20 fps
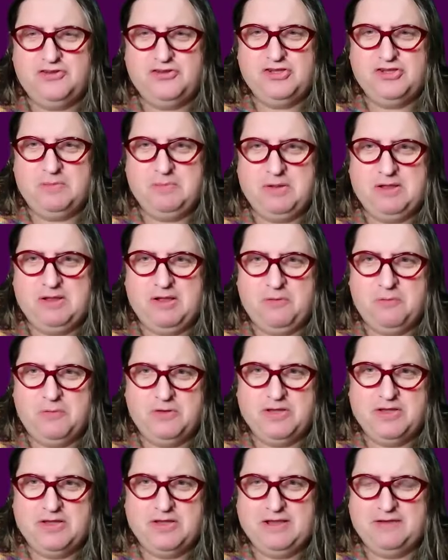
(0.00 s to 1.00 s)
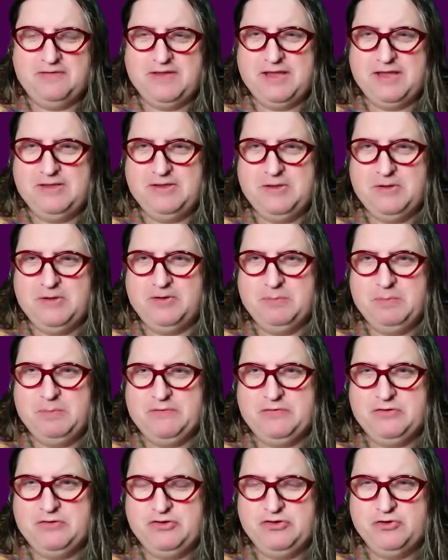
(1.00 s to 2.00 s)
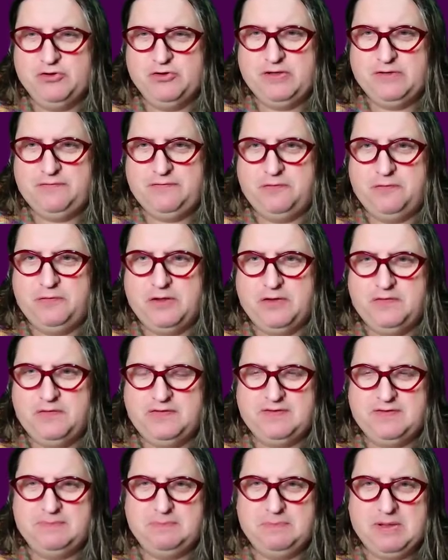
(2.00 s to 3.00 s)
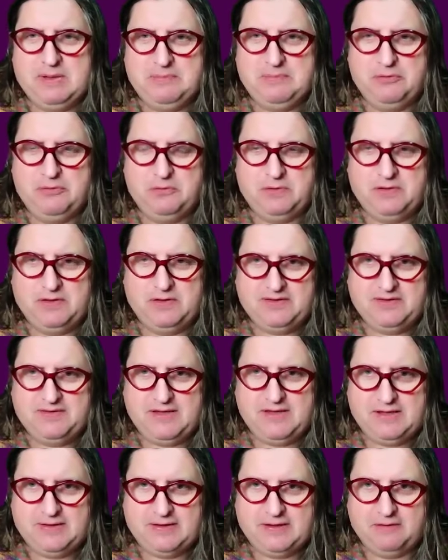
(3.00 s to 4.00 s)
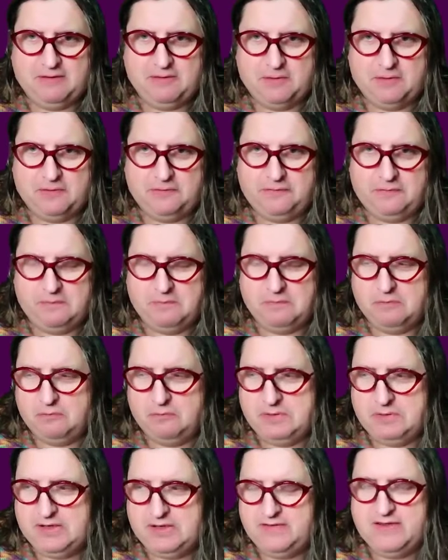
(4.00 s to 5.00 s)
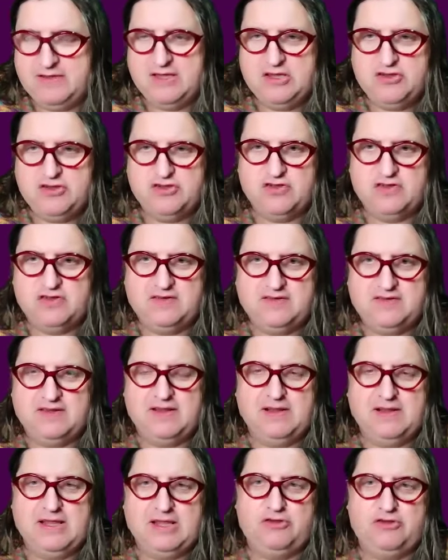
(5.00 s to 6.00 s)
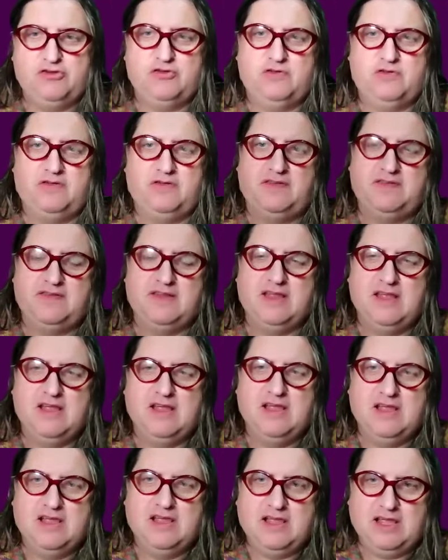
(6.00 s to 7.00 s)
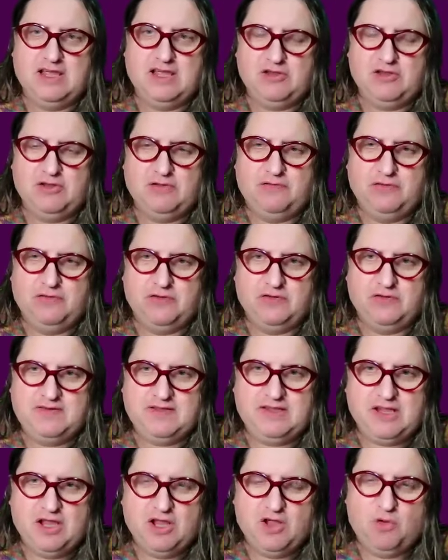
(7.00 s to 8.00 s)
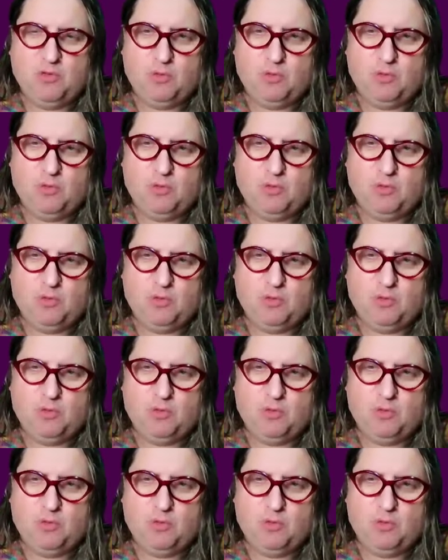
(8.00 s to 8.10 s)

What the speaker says: Charbel, I want to now take you on a bit of a journey. For those people who are listening, there a lot of them will be teachers and lecturers at university.